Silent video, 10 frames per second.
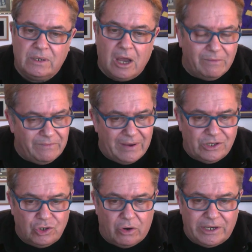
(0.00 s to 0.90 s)
I hope you
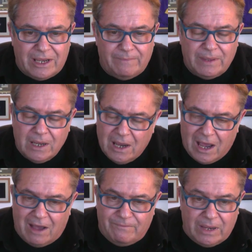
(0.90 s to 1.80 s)
enjoyed it.
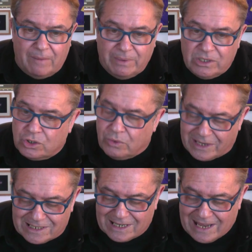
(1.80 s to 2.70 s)
I've been as
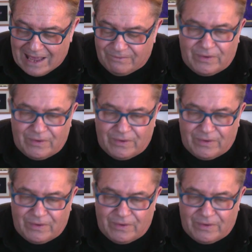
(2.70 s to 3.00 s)
quick as I can.